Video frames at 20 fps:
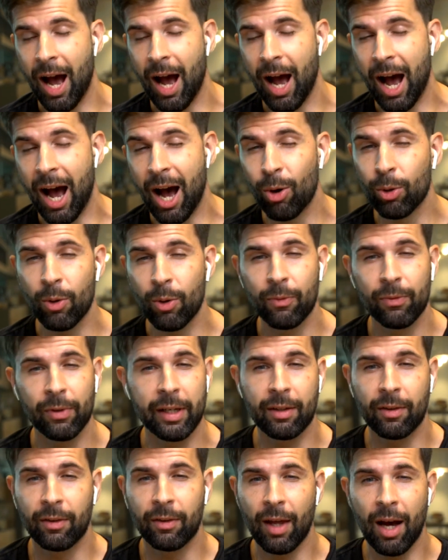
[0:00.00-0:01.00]
out of
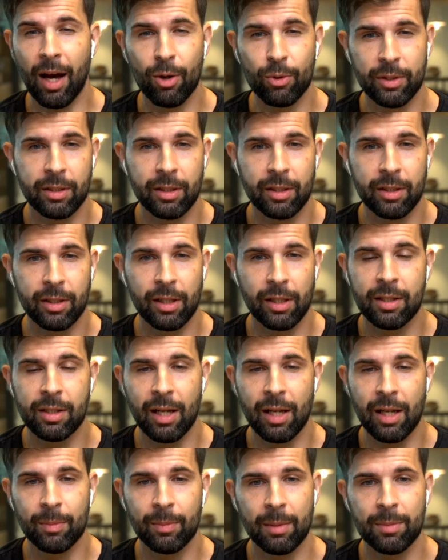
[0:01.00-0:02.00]
like thousands and
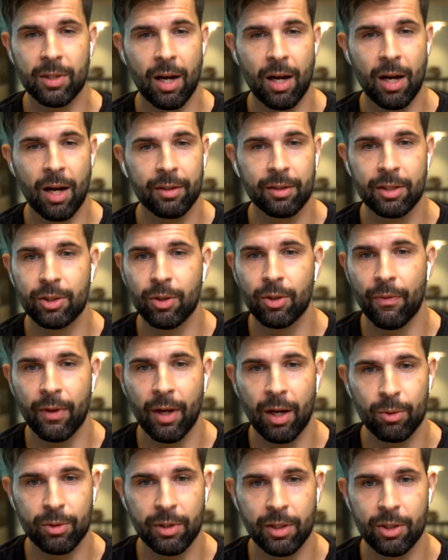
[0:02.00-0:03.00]
sometimes hundreds of
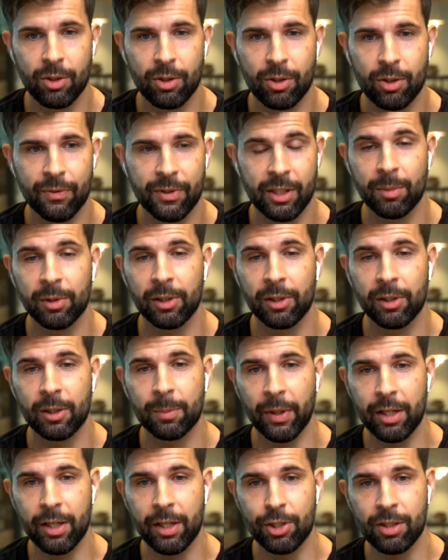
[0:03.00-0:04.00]
thousands of similar
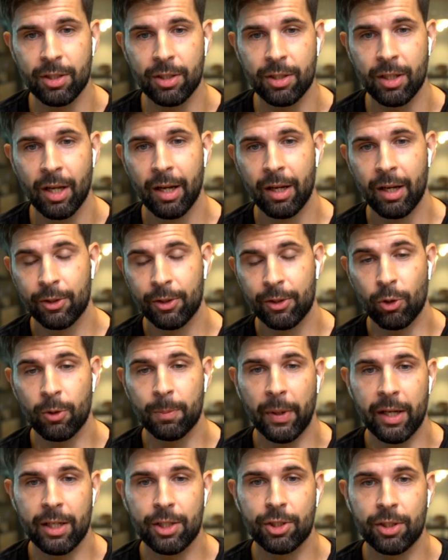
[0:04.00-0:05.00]
pages, your
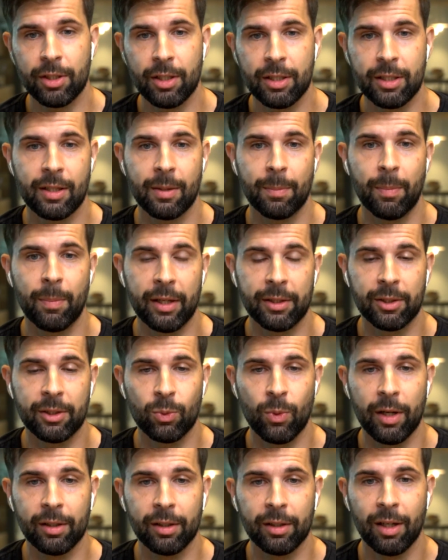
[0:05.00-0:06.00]
page is the better
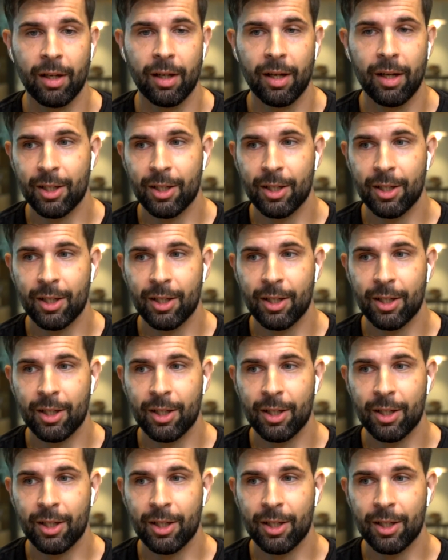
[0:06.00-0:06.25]
one.